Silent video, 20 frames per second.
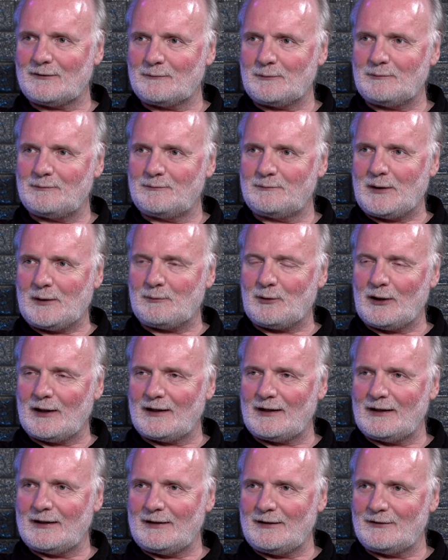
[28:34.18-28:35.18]
of people
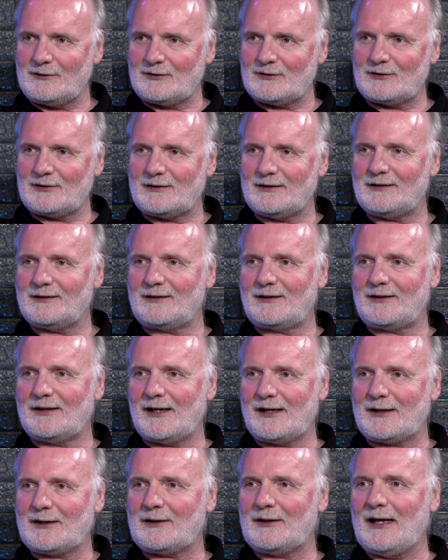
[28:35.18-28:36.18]
at least
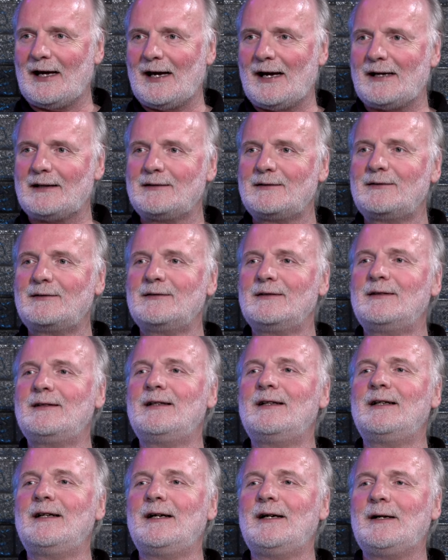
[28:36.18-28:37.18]
think that
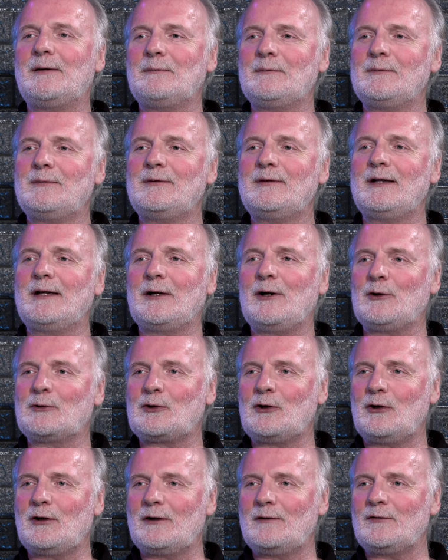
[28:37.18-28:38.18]
an
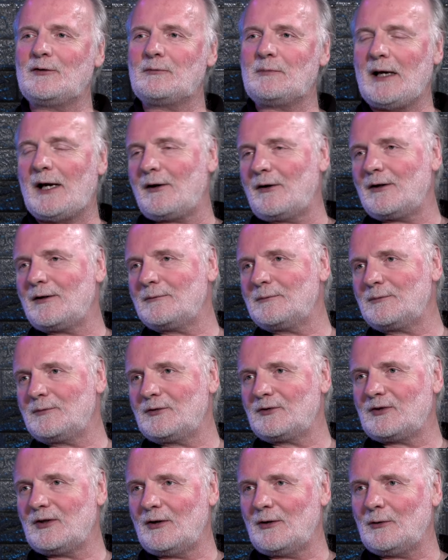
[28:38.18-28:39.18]
alternative is better.
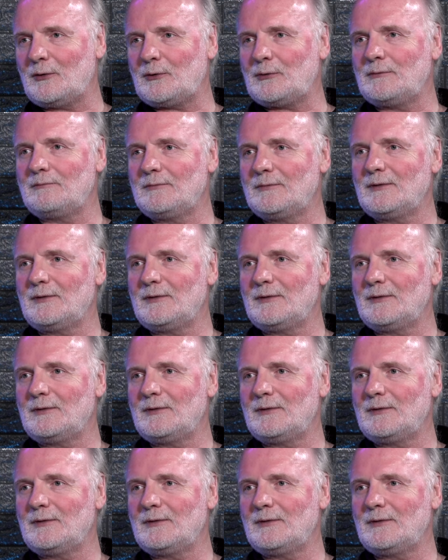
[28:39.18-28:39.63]
So,